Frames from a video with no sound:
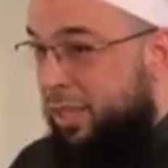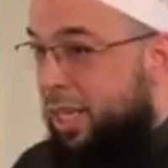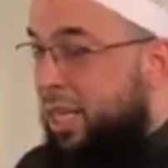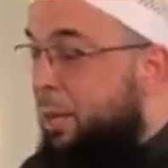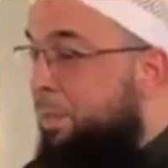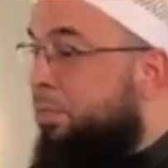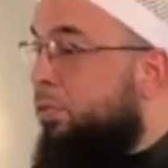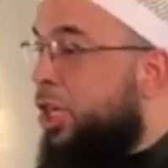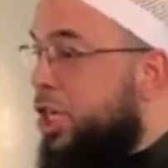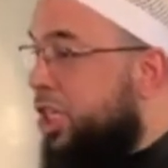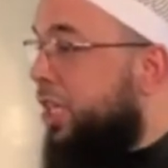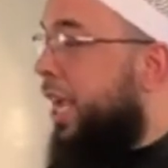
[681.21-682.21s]
He
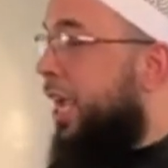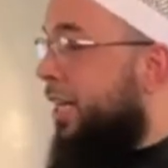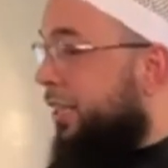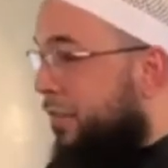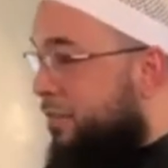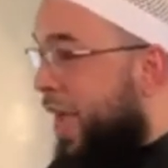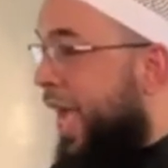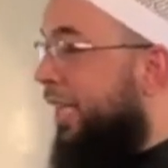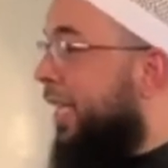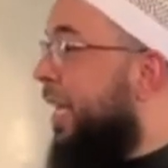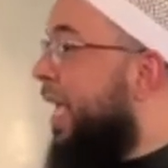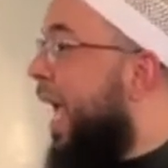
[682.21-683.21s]
appreciated the fact
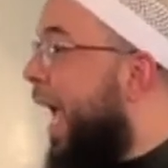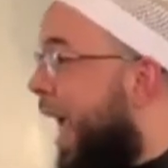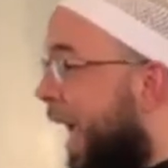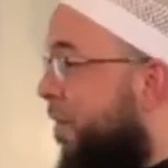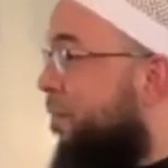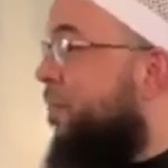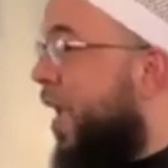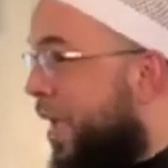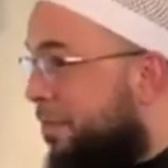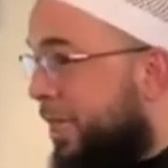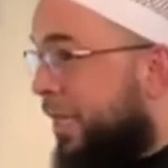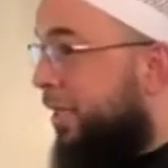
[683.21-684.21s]
that he had
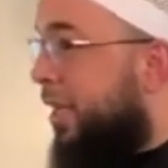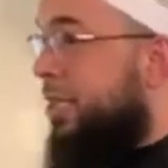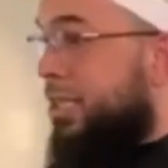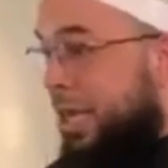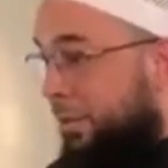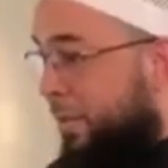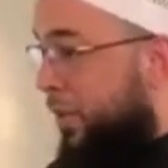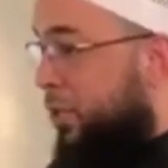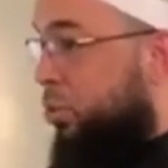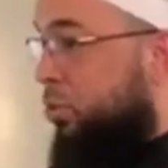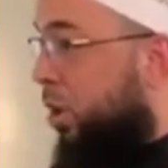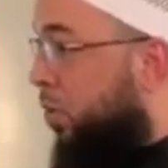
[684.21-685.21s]
family. There's some of us
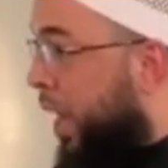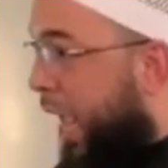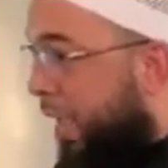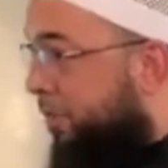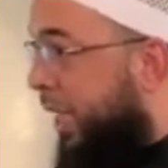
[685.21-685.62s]
who don't have